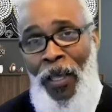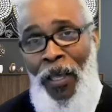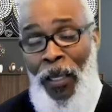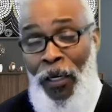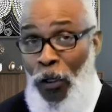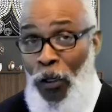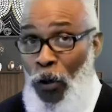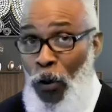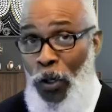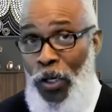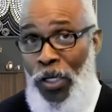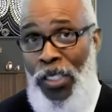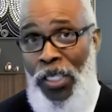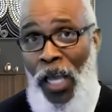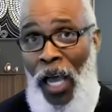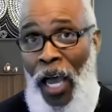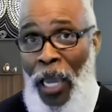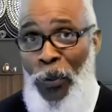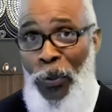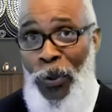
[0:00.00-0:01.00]
And of course,
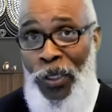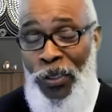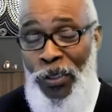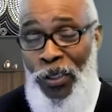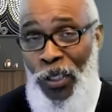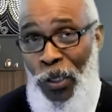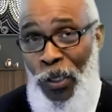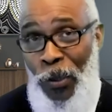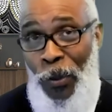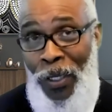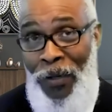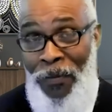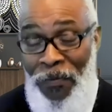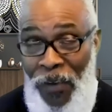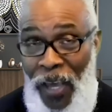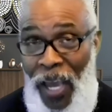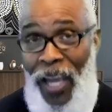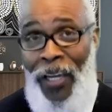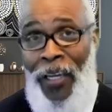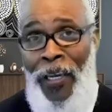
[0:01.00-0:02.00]
I will too. In
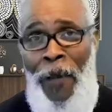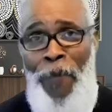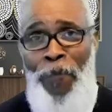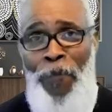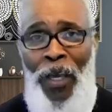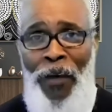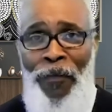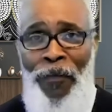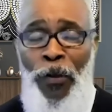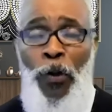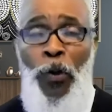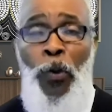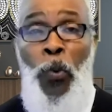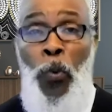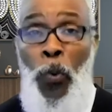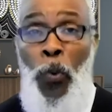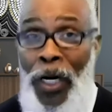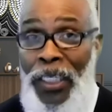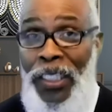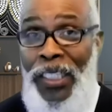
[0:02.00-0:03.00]
fact, if you
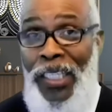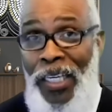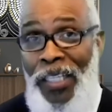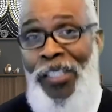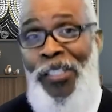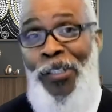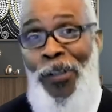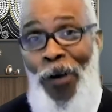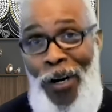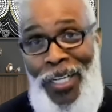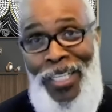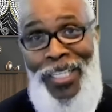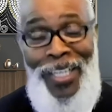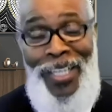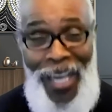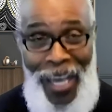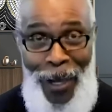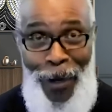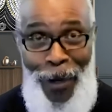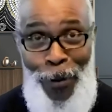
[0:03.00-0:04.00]
want to get started
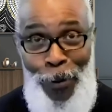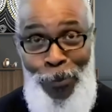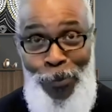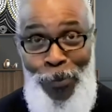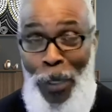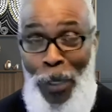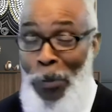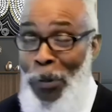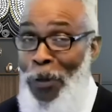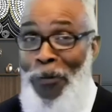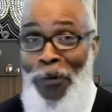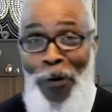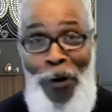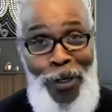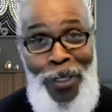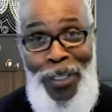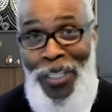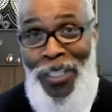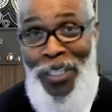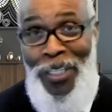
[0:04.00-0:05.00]
now, maybe you've heard
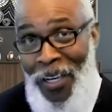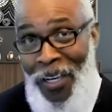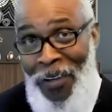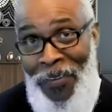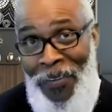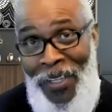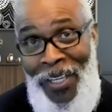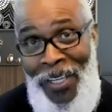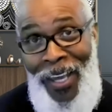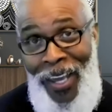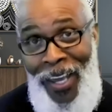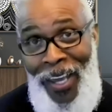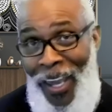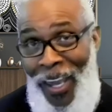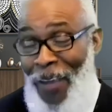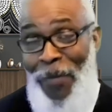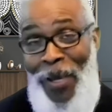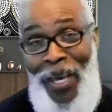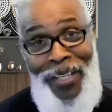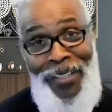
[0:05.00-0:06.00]
enough, and hey
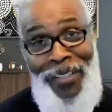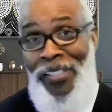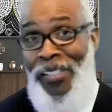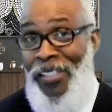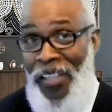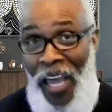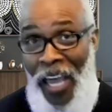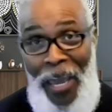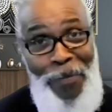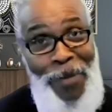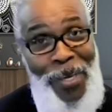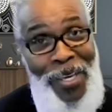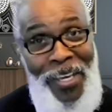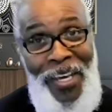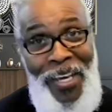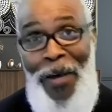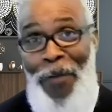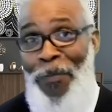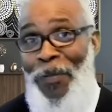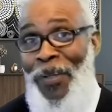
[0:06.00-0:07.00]
man, sign me
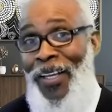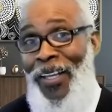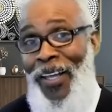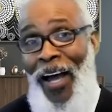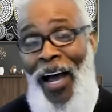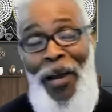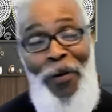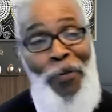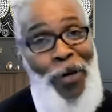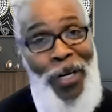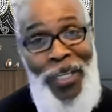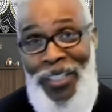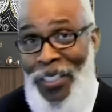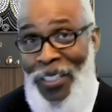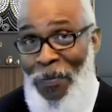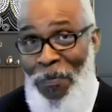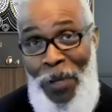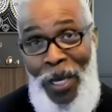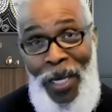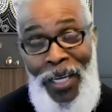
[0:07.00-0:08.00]
up. I want the
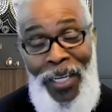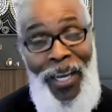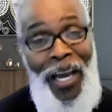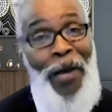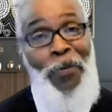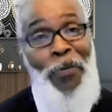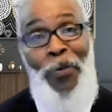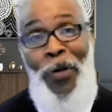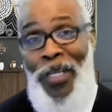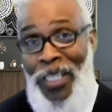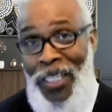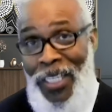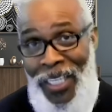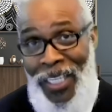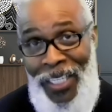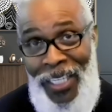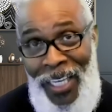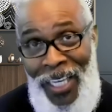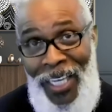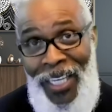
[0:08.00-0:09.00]
money. I want to get
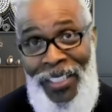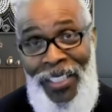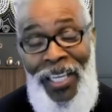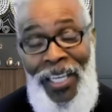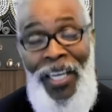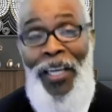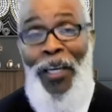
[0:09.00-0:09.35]
in.